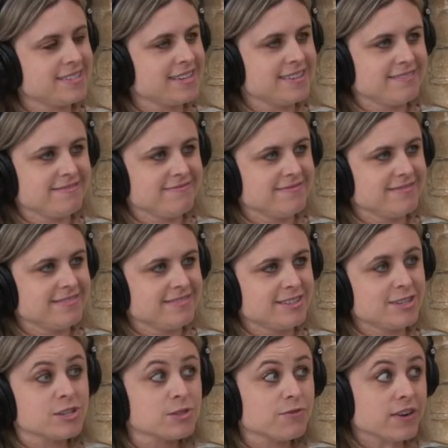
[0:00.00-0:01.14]
it.
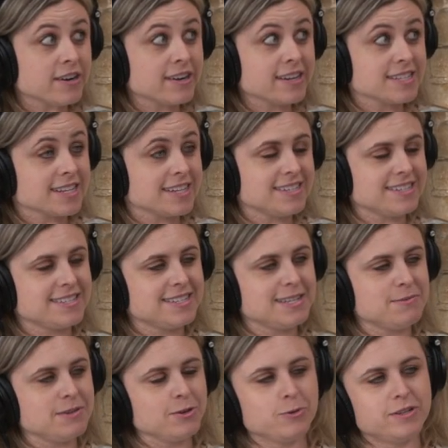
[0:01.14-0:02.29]
They're just very excited to see
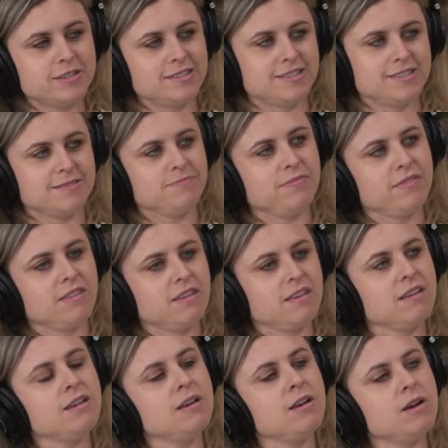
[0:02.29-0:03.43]
me always.
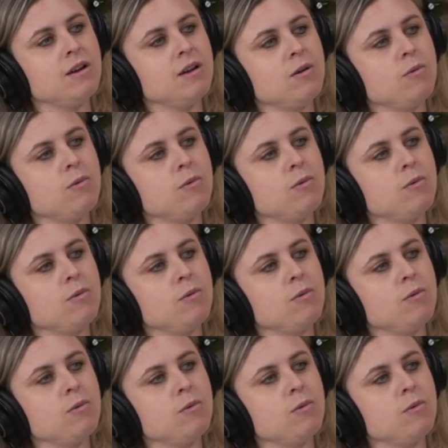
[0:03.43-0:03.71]
Well, oh, you must